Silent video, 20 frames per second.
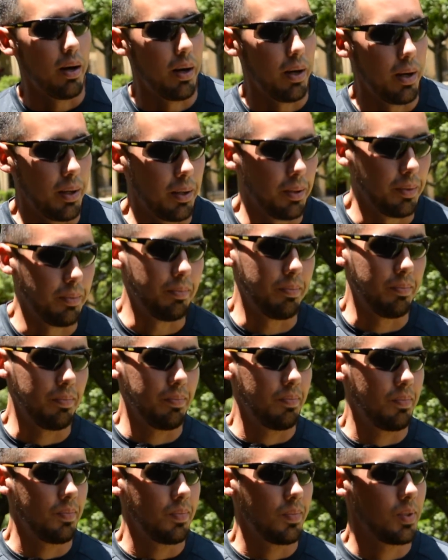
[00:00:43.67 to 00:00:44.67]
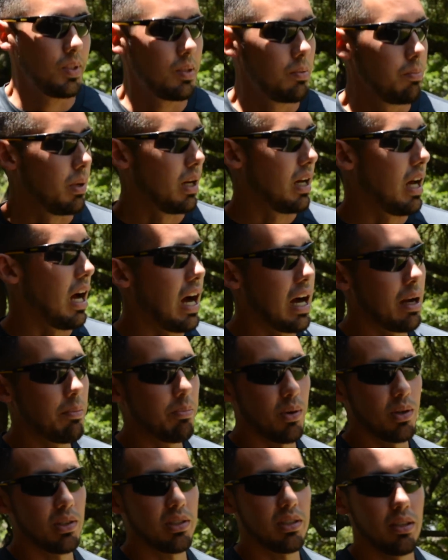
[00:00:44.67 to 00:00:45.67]
Um, but
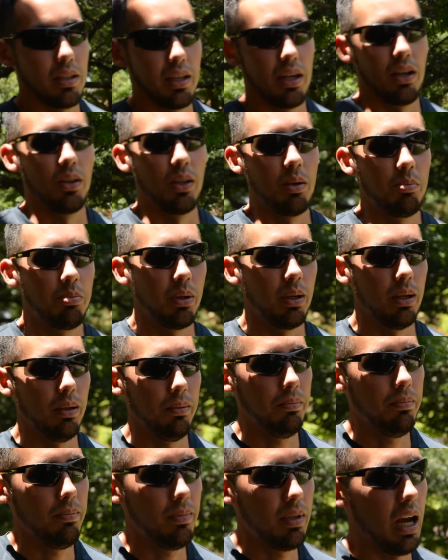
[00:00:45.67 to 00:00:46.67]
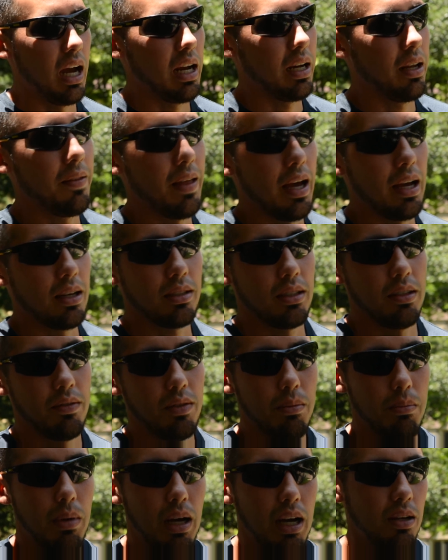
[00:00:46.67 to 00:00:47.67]
I personally only put
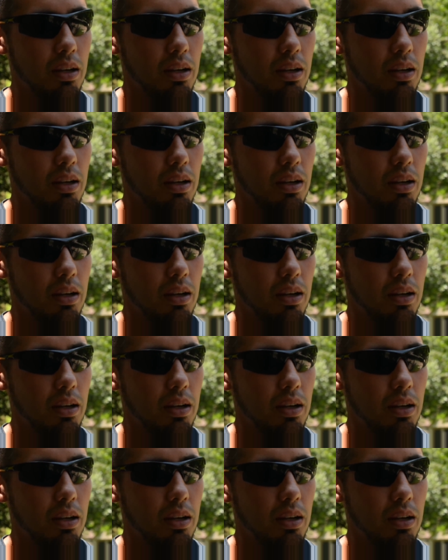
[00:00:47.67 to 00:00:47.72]
90,000 of the